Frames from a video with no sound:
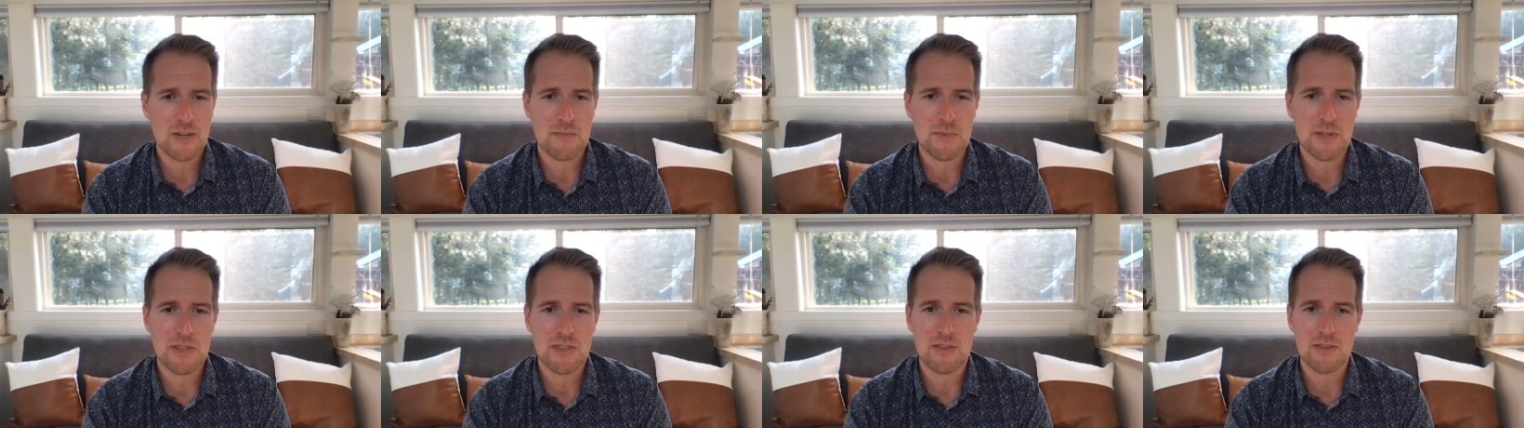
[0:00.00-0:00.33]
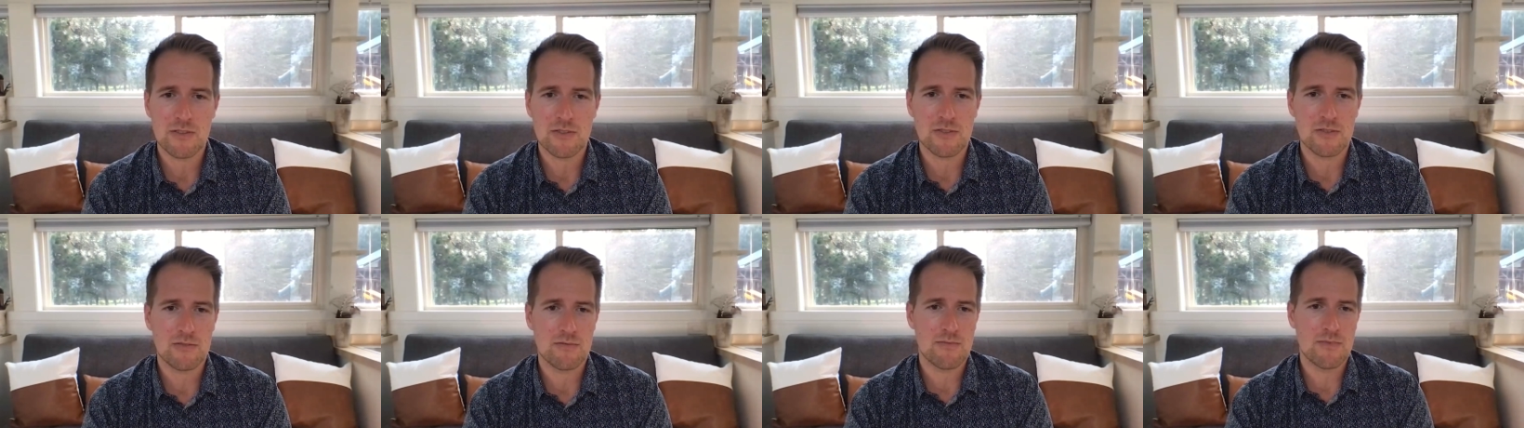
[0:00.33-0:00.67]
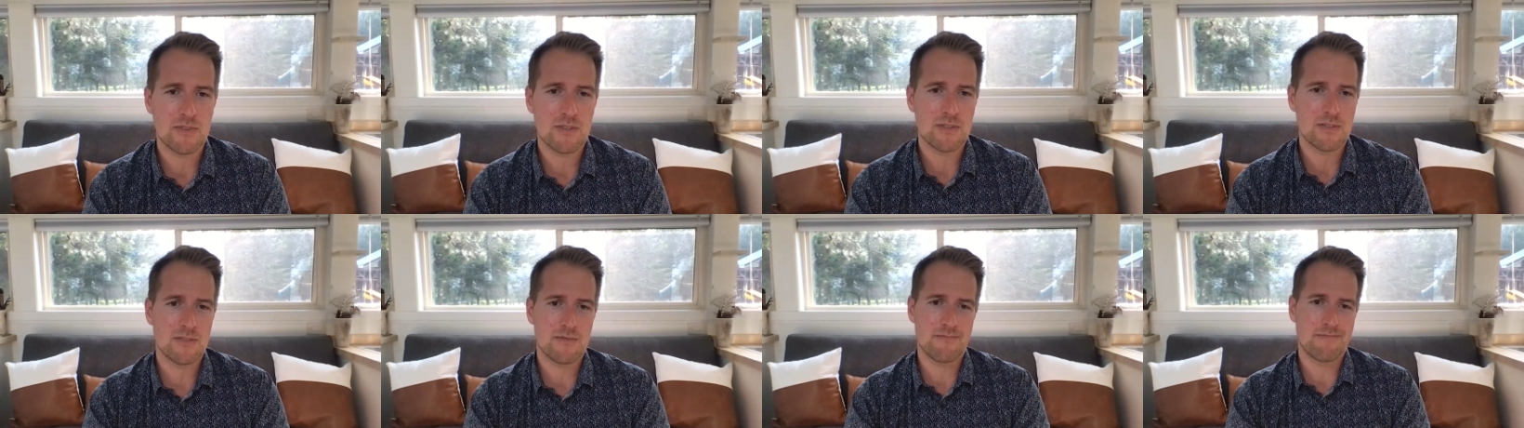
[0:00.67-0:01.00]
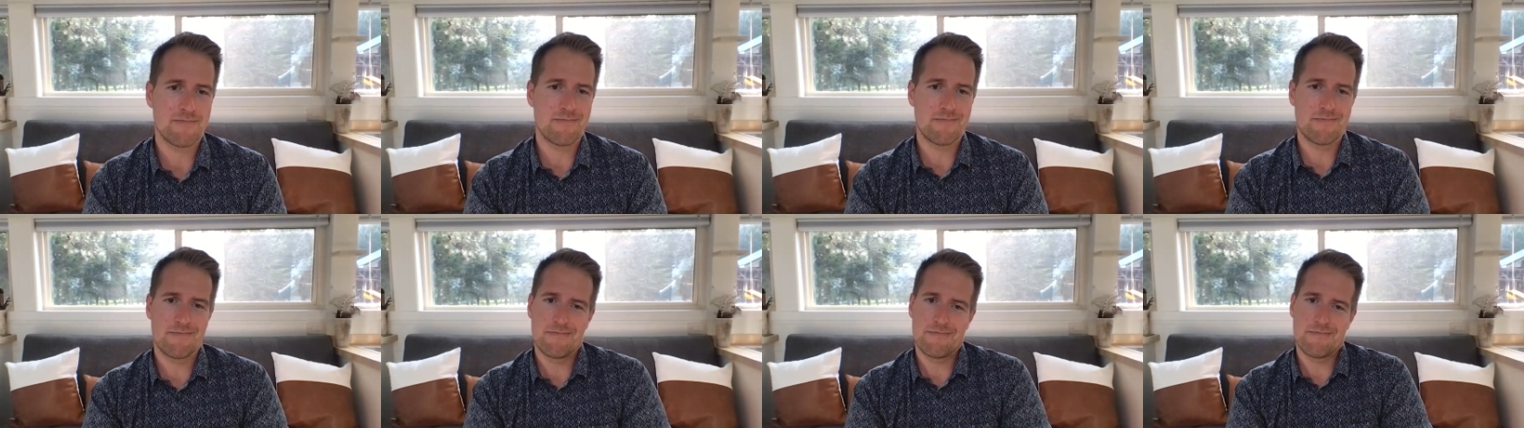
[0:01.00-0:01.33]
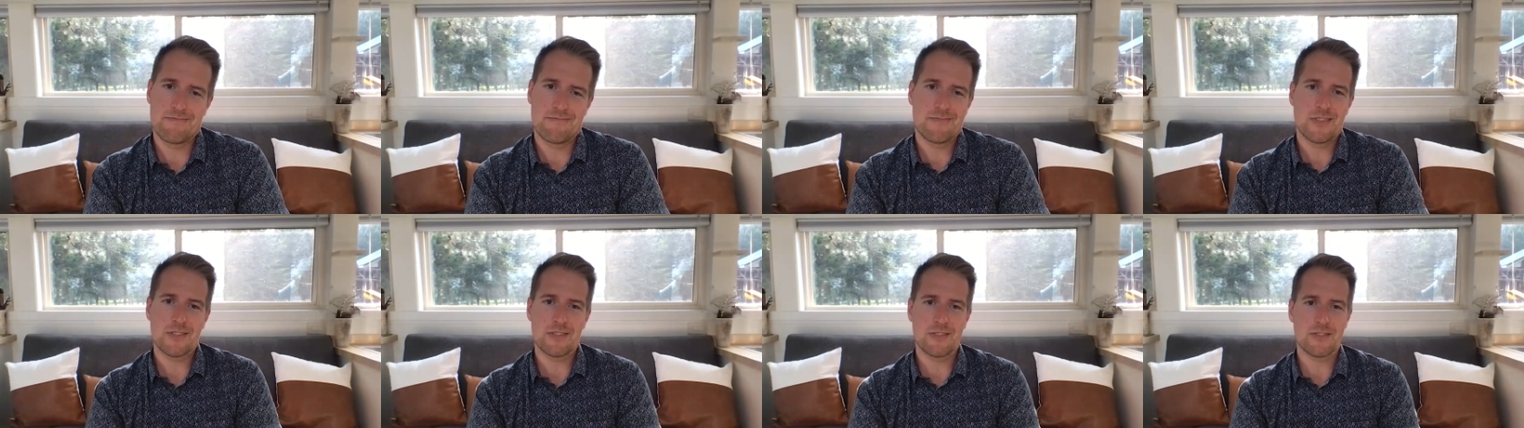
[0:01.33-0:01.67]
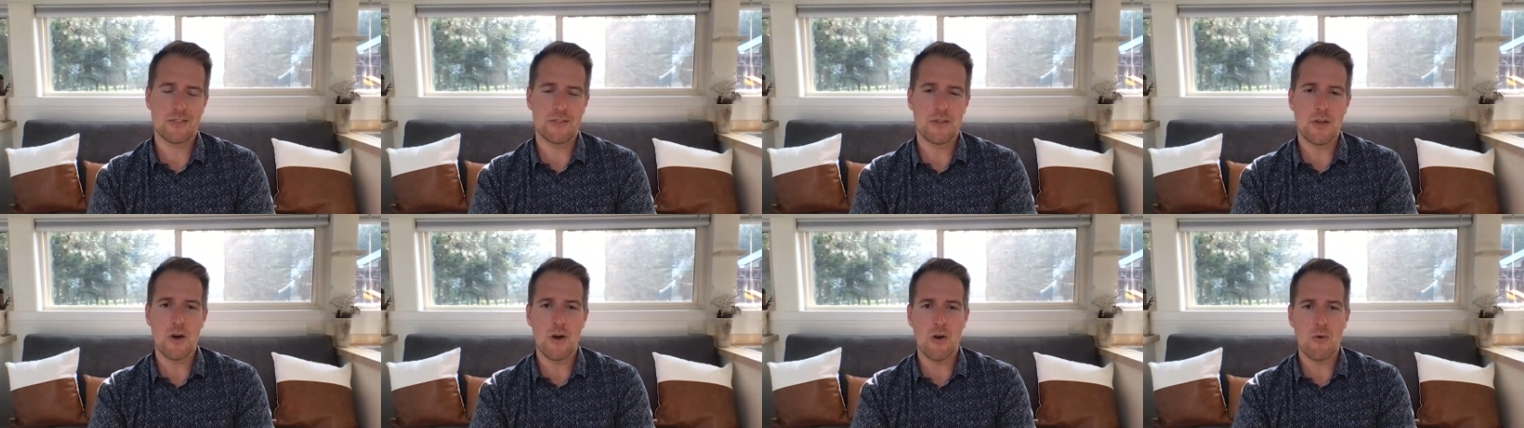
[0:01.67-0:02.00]
I mean, the
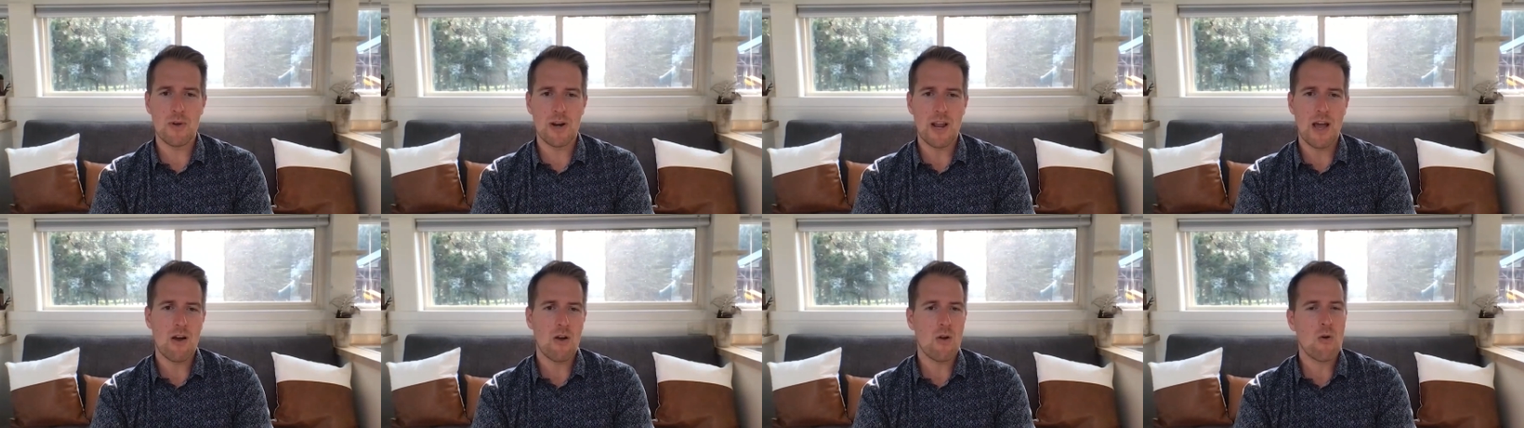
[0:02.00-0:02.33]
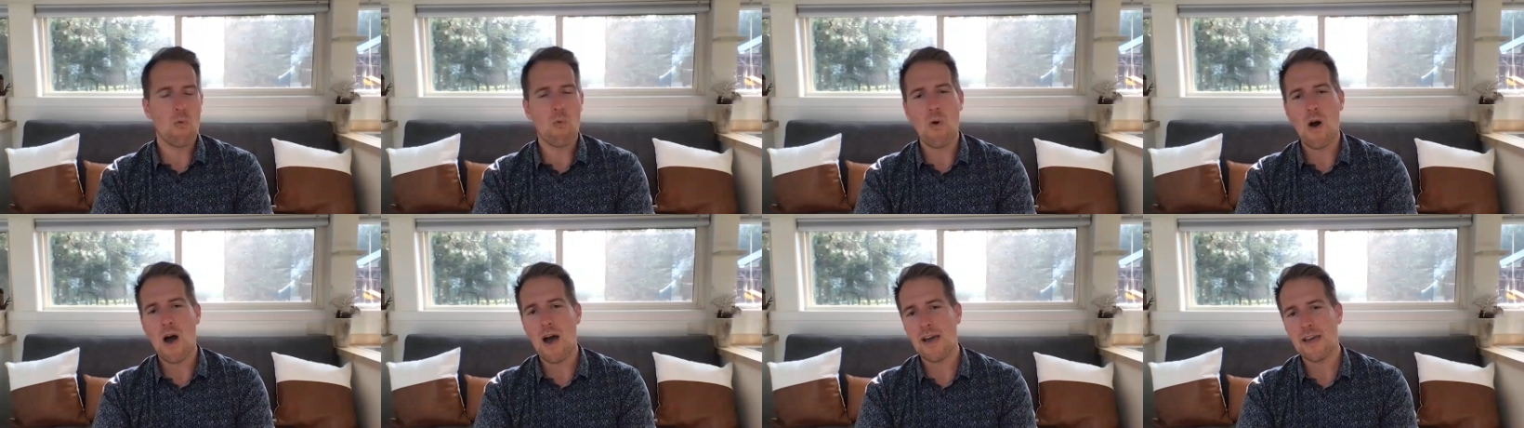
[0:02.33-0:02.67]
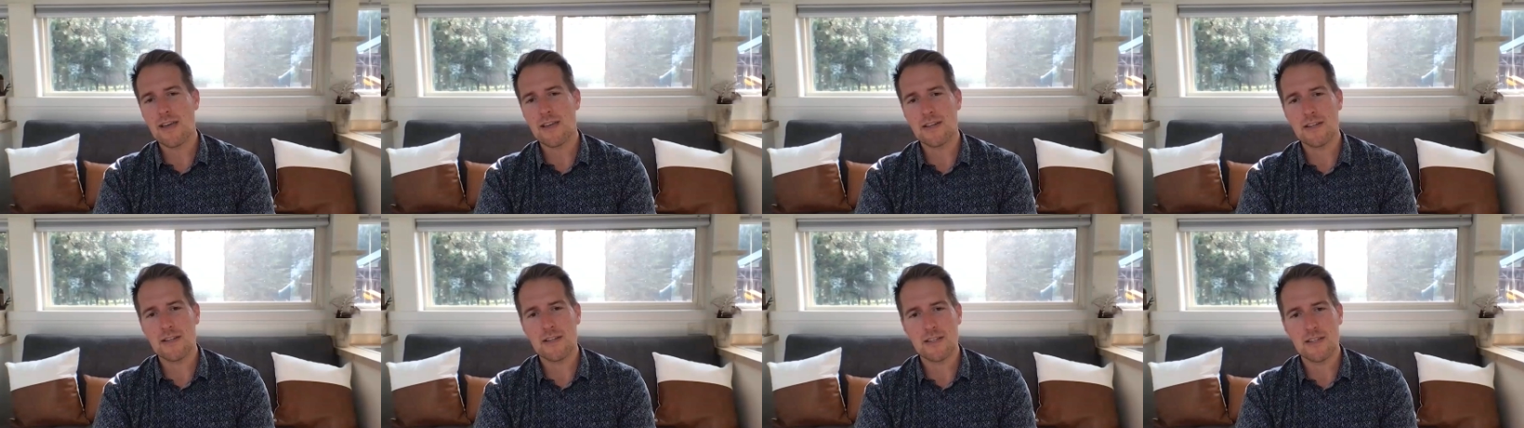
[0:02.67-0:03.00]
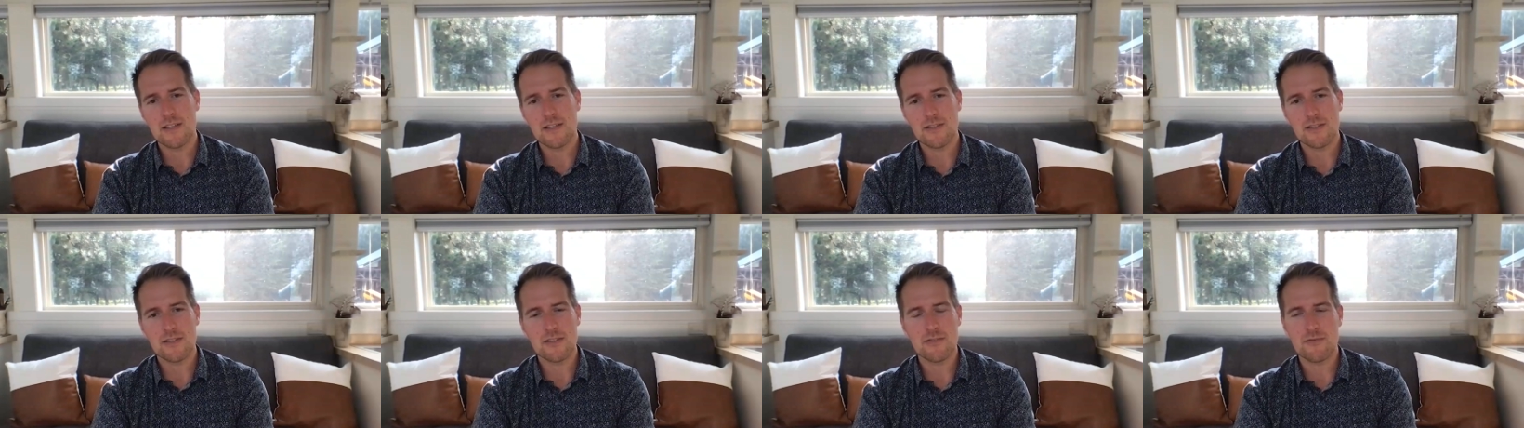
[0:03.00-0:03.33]
snow and how quiet it is,